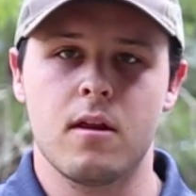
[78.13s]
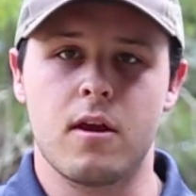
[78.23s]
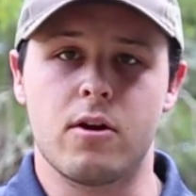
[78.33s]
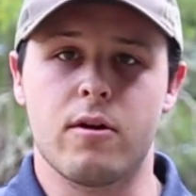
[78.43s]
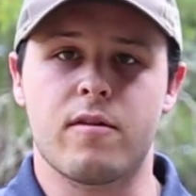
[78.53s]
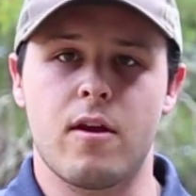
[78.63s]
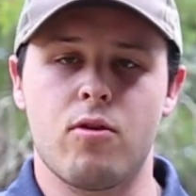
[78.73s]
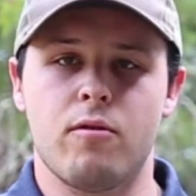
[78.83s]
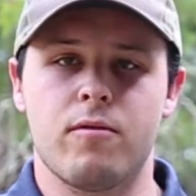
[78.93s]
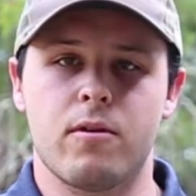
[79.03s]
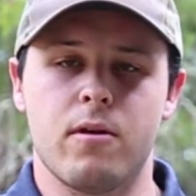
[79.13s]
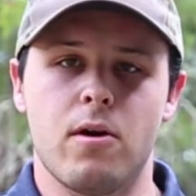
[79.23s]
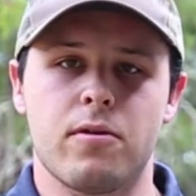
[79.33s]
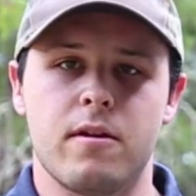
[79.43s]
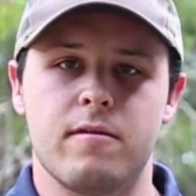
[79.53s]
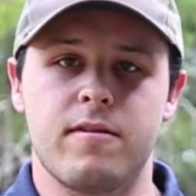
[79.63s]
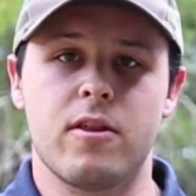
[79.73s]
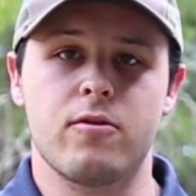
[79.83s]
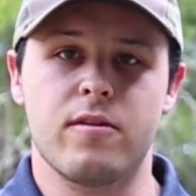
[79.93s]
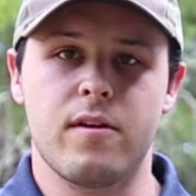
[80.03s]
that are essential for growth and
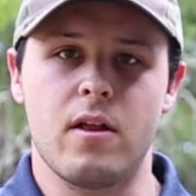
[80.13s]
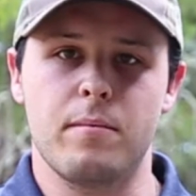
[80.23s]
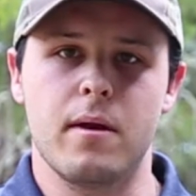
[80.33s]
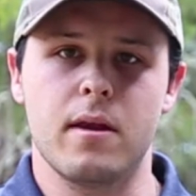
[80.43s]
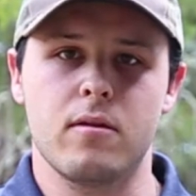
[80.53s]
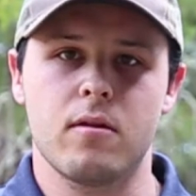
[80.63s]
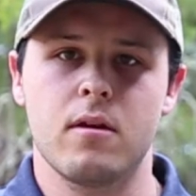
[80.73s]
feather development.